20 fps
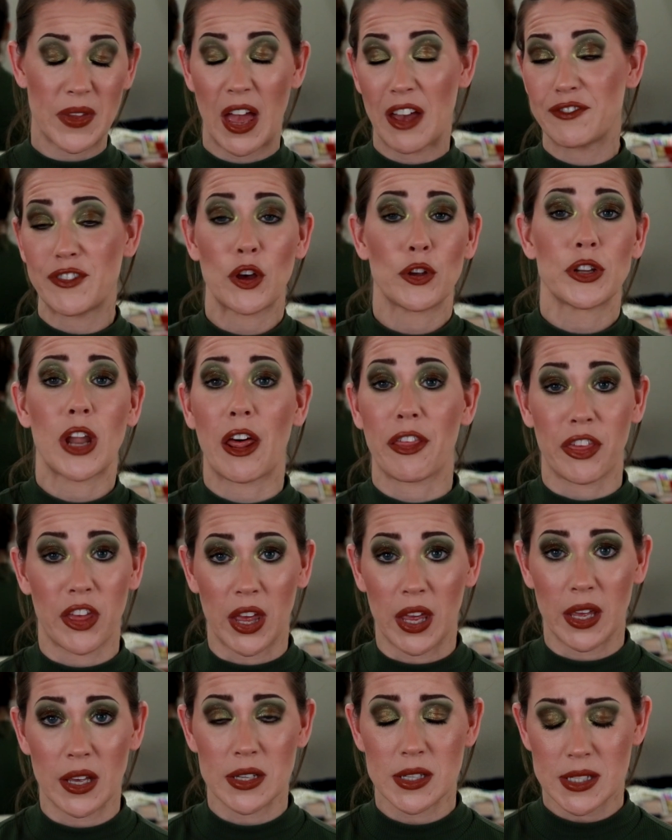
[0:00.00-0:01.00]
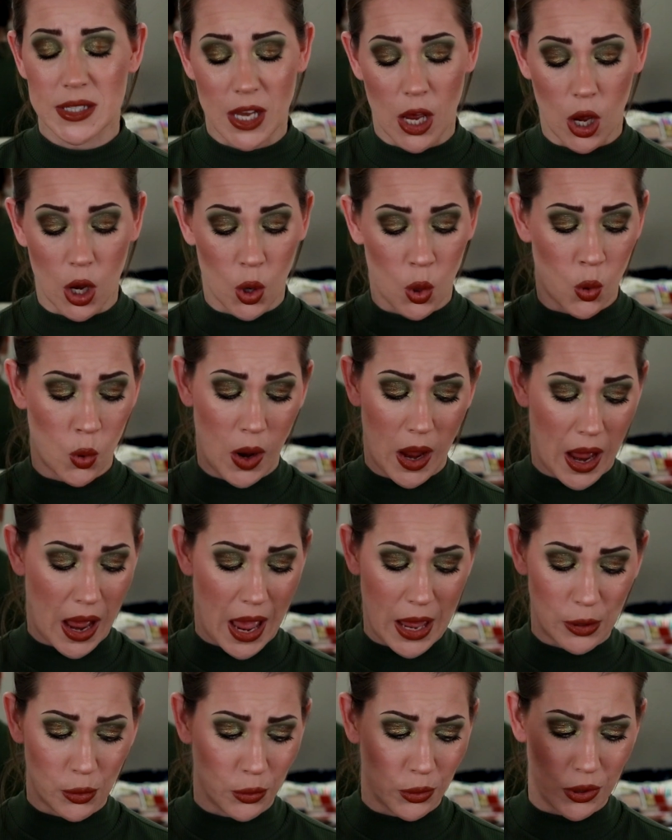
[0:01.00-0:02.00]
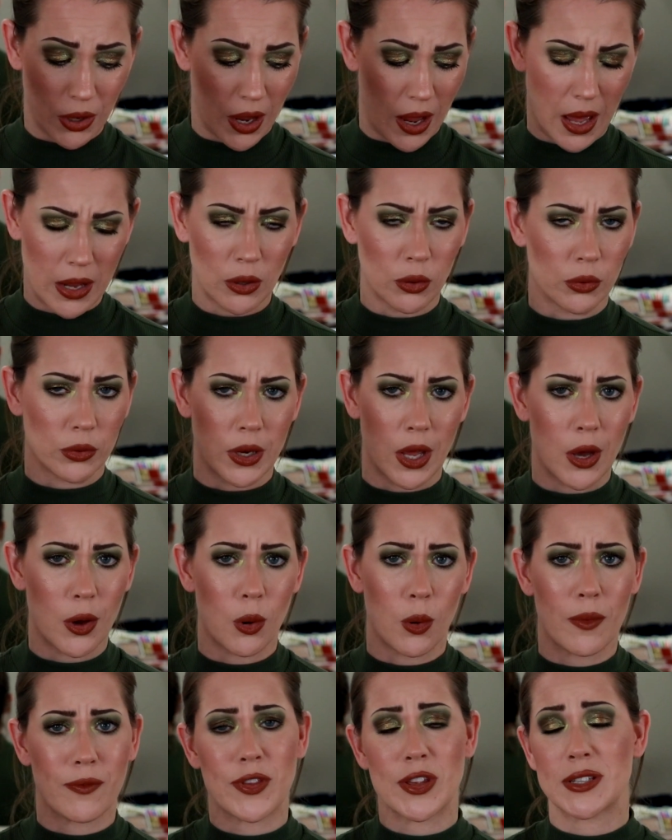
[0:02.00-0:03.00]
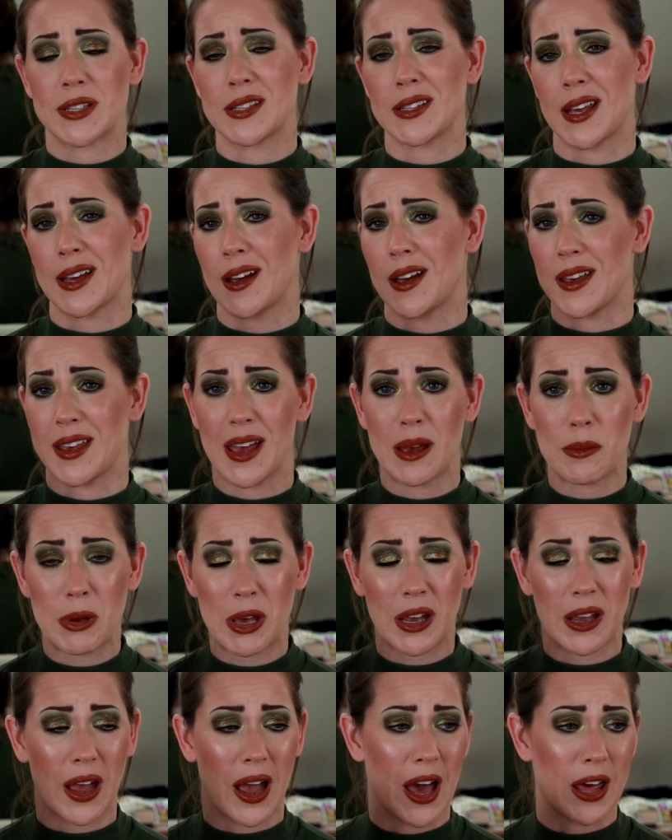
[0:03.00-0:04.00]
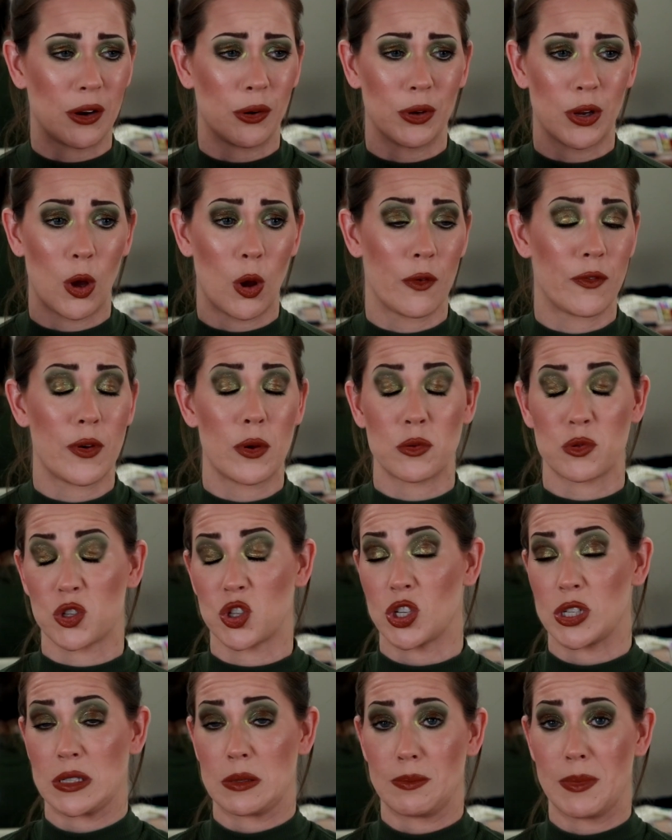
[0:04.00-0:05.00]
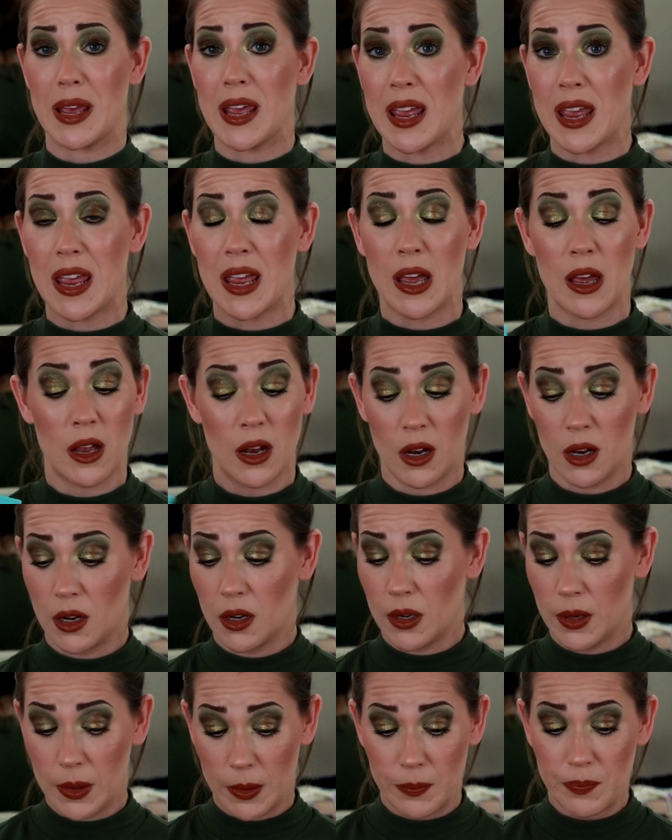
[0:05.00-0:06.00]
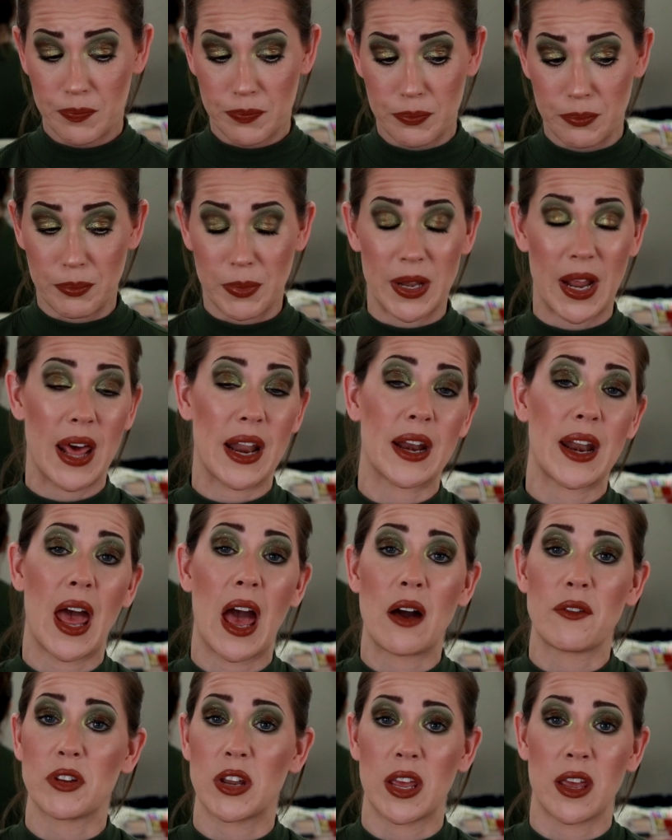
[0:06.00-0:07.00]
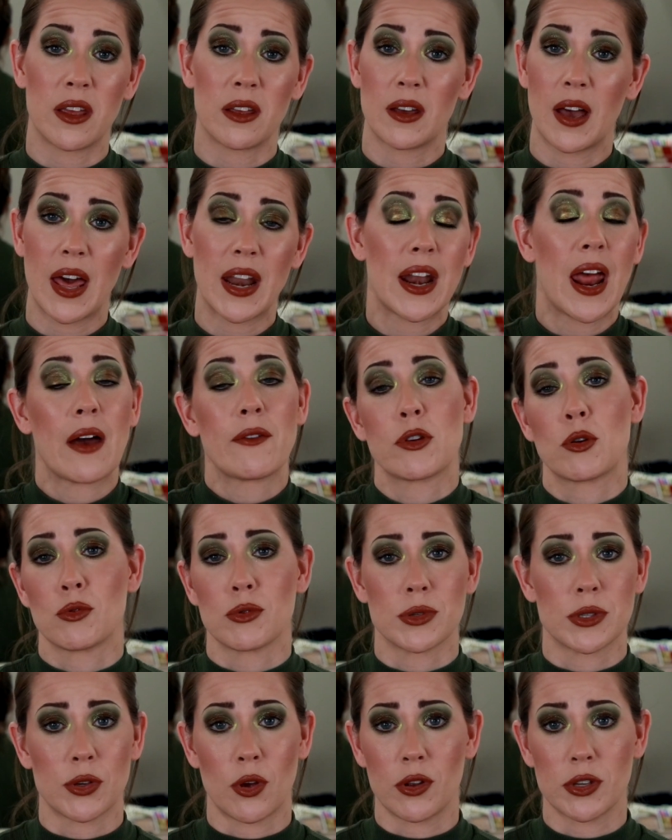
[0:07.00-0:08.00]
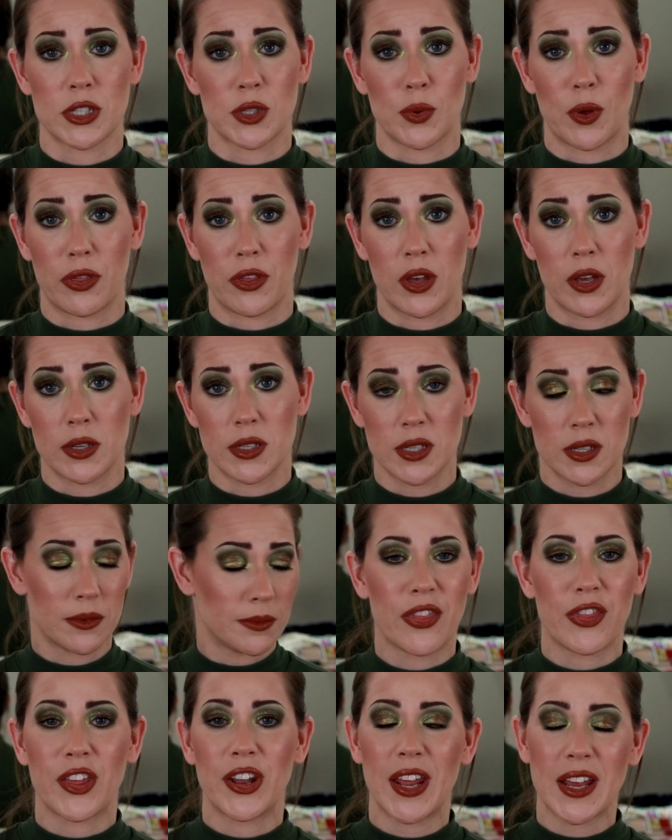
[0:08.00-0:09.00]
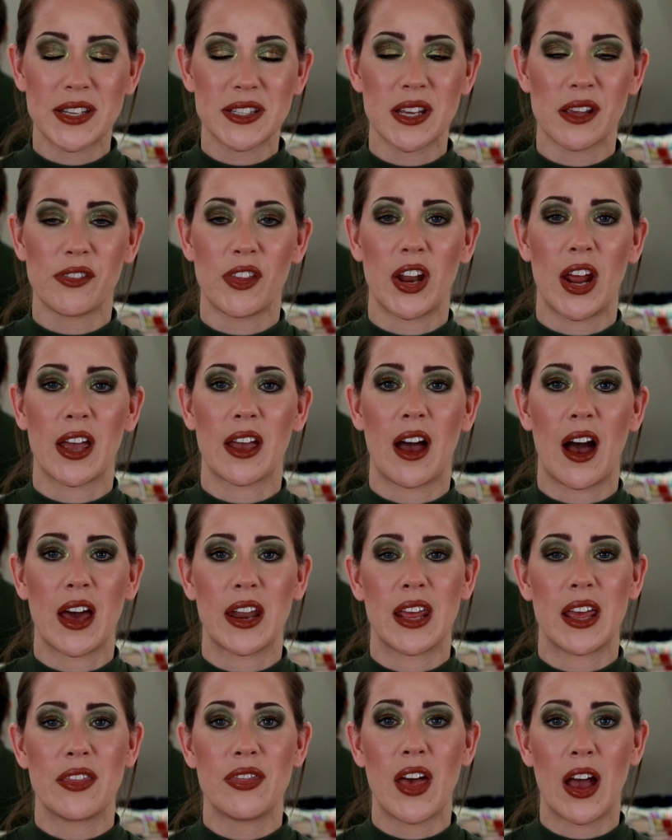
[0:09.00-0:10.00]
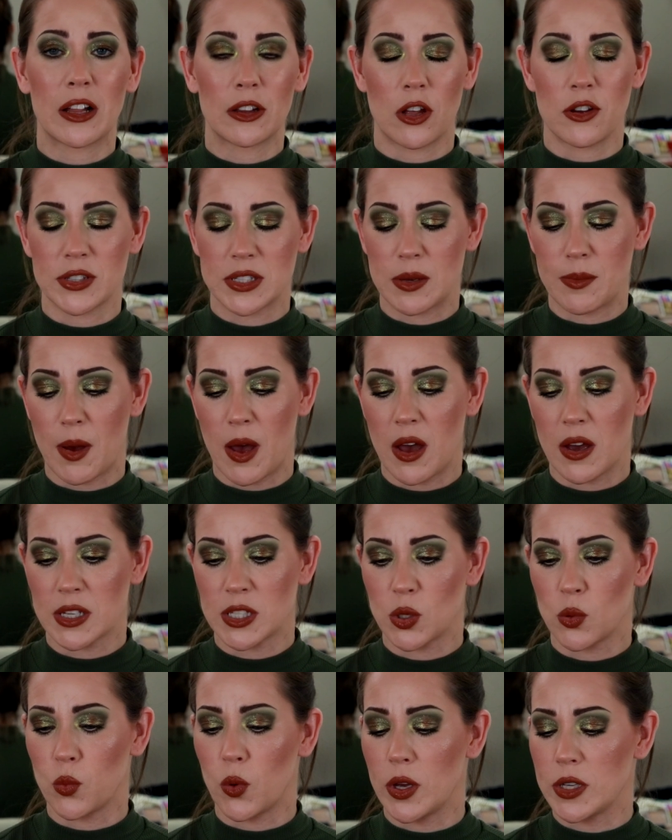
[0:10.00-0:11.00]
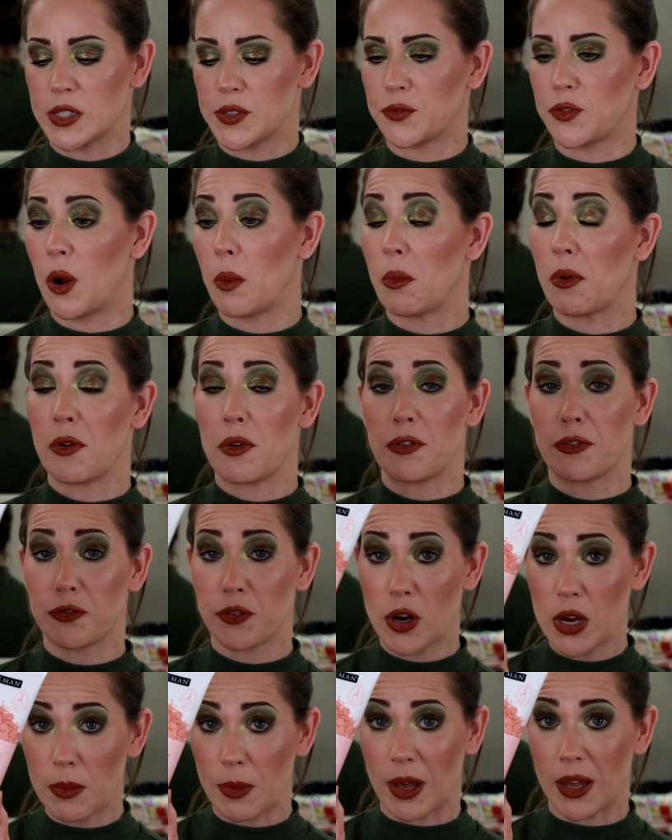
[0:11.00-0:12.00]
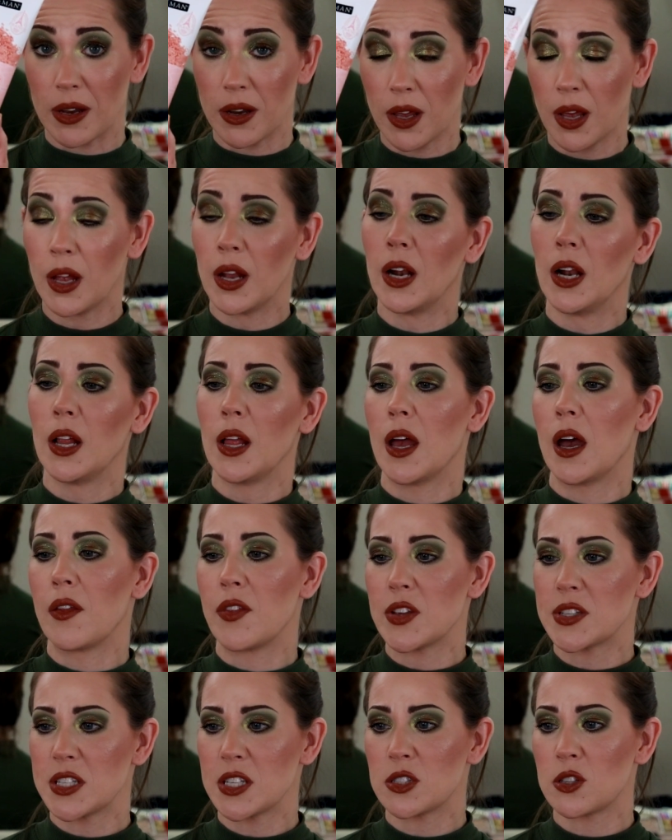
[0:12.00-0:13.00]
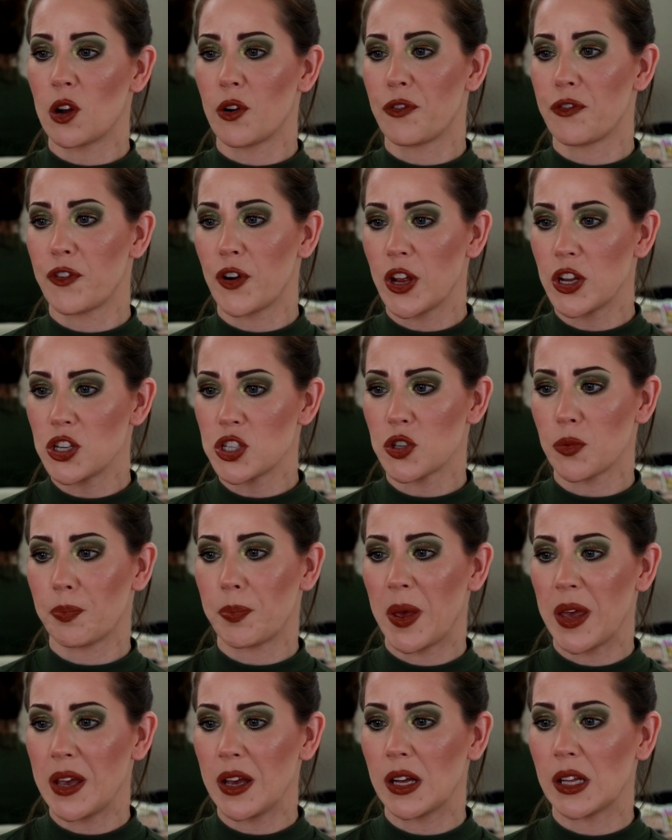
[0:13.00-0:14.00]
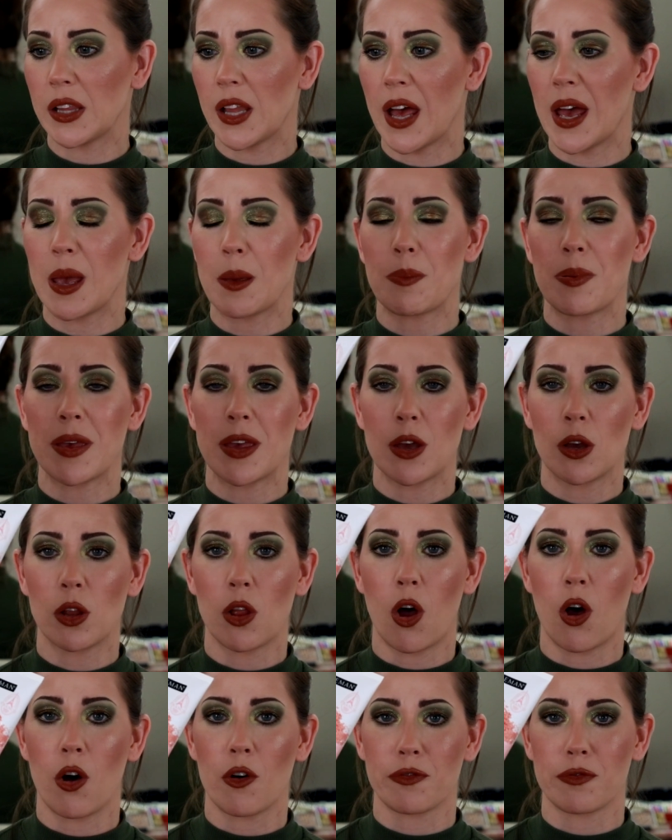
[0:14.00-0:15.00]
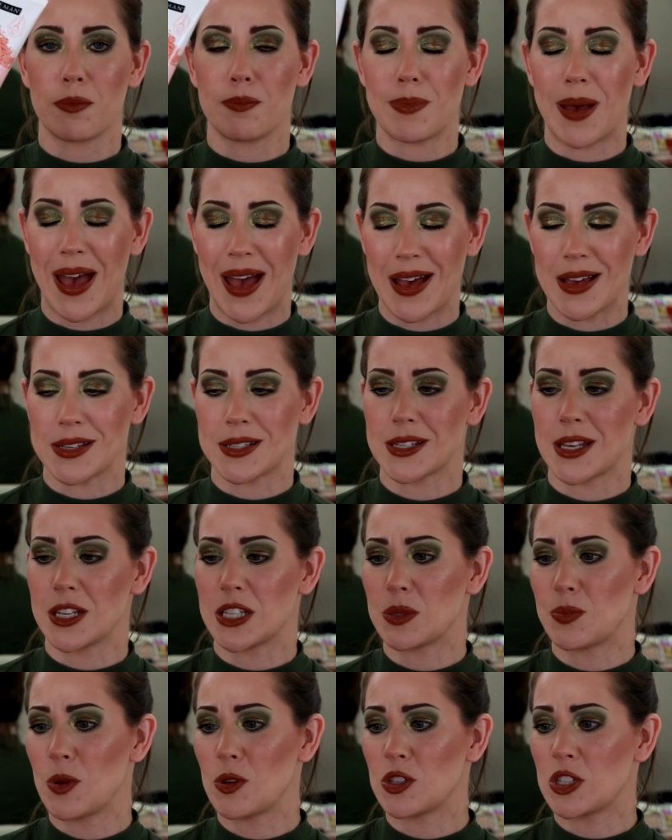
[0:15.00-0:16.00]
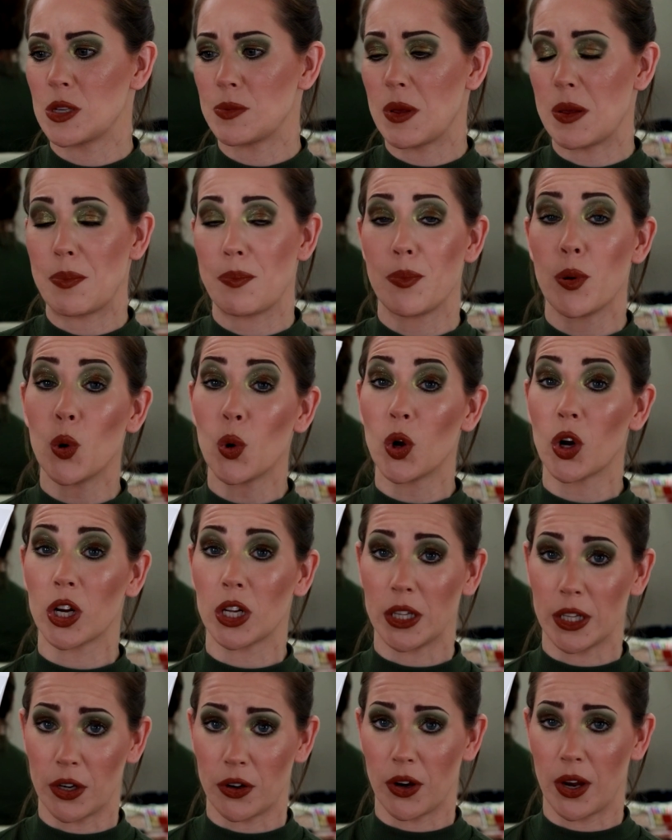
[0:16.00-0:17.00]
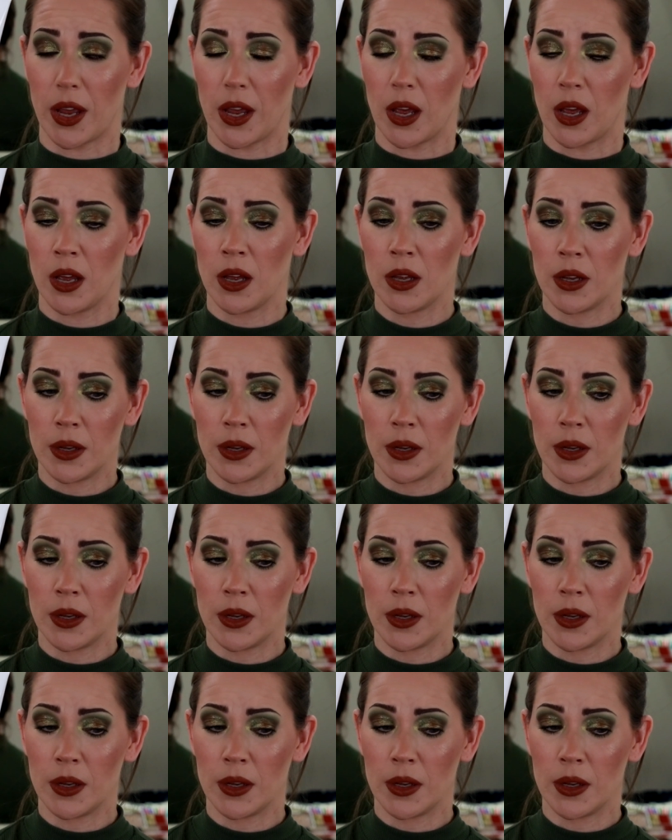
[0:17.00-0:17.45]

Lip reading: felt nothing. So I don't know if this is like a gimmick. I don't know if it was just me, but I didn't have any results with it. The next thing that I got in that glossy box was from Freeman, and this is their French Pink Clay Peel Off Mask. It's supposed to be pore clearing.